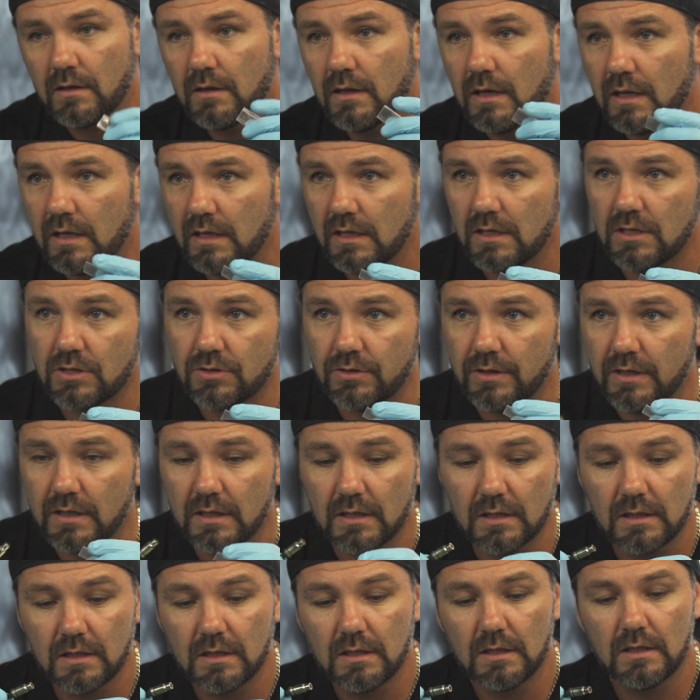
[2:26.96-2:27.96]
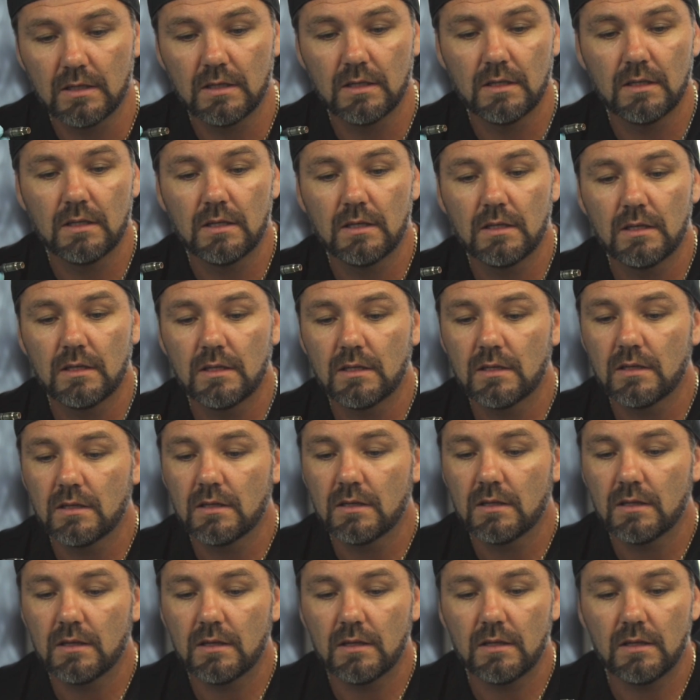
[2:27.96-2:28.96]
Get a heat shrink.
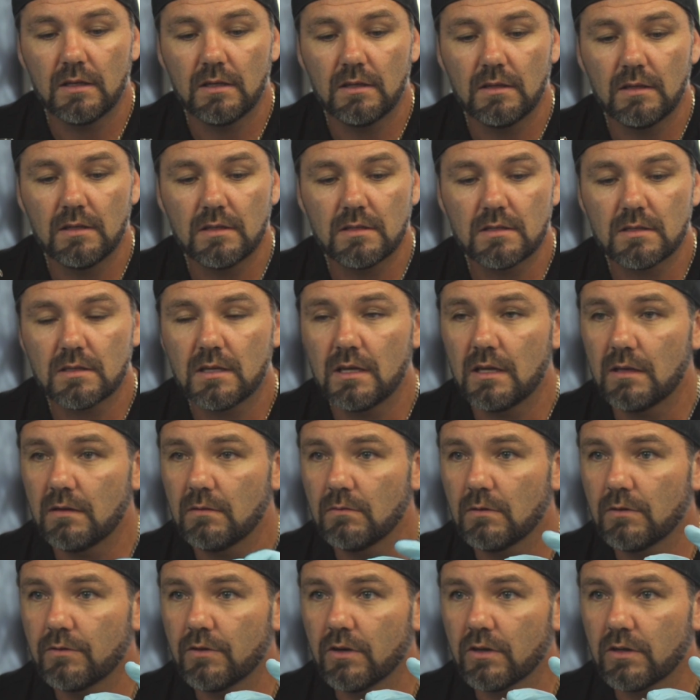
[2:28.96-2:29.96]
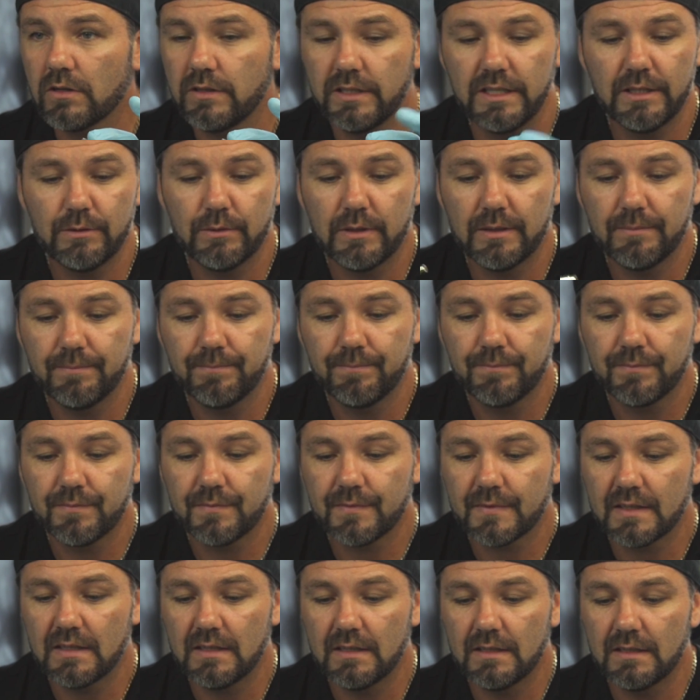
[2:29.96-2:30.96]
In this kit we've got clear one,
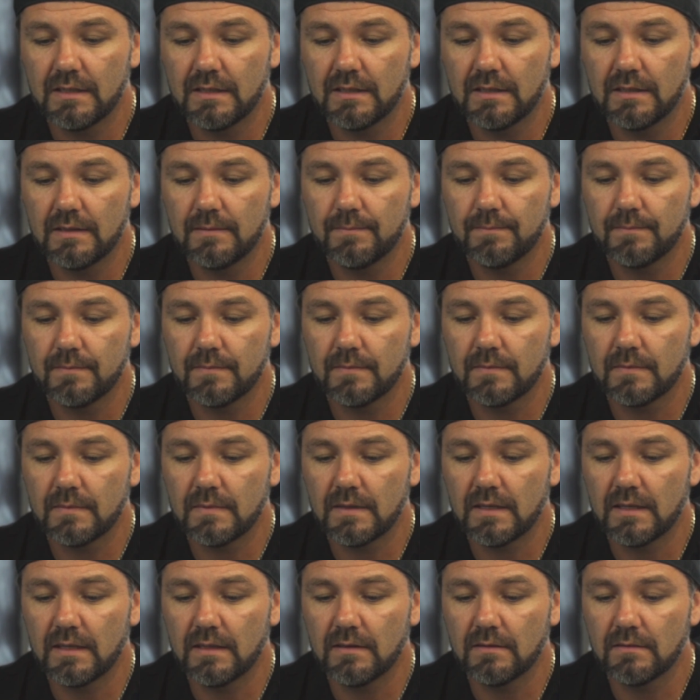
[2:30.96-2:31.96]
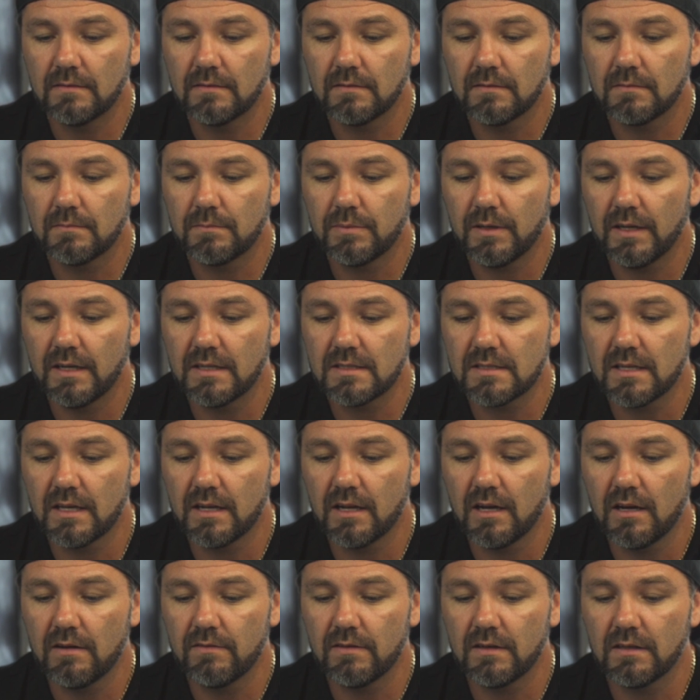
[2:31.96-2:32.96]
and place
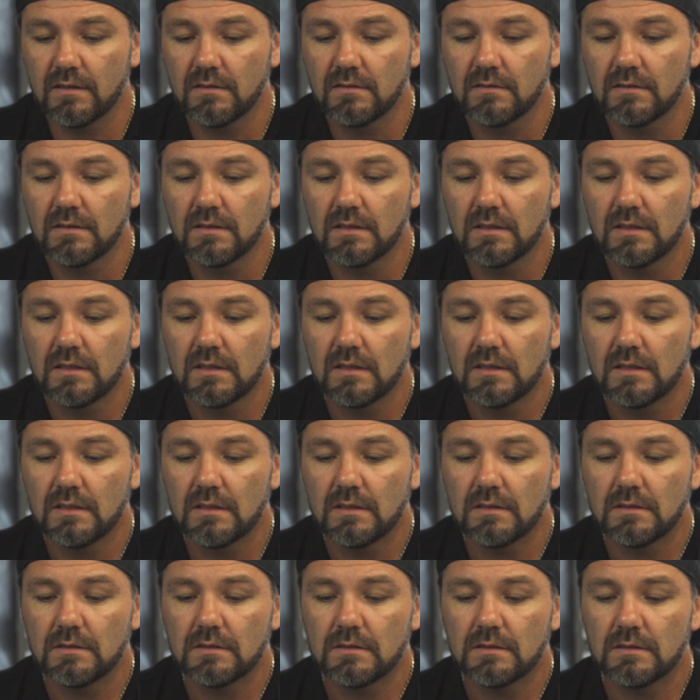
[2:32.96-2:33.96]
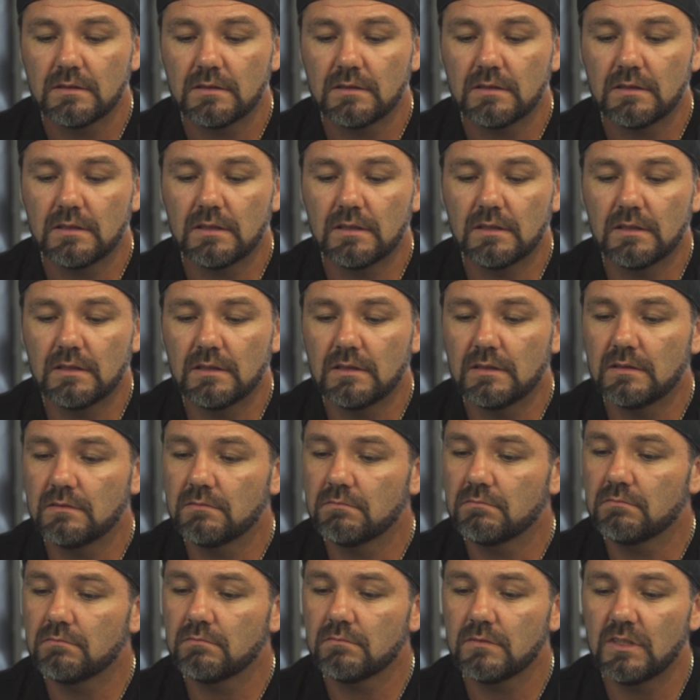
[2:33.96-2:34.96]
that over,
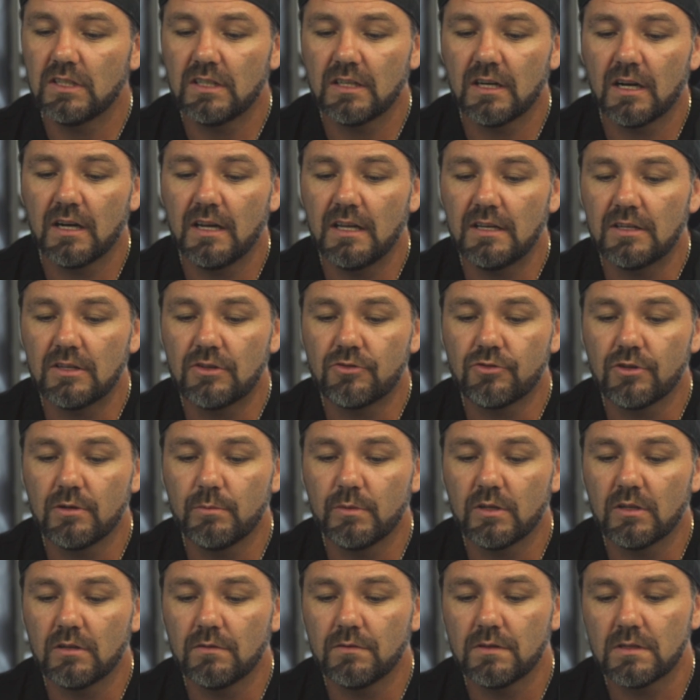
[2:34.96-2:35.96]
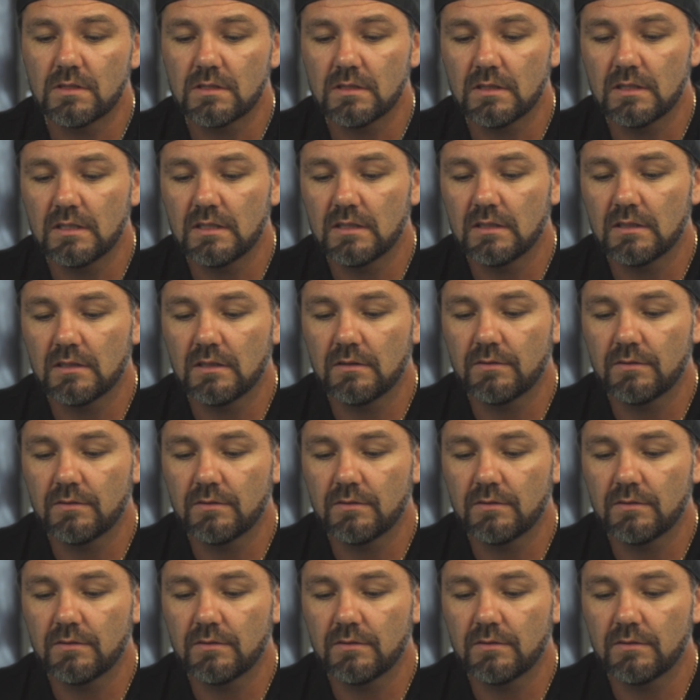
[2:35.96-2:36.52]
and you're going to need to trim it obviously.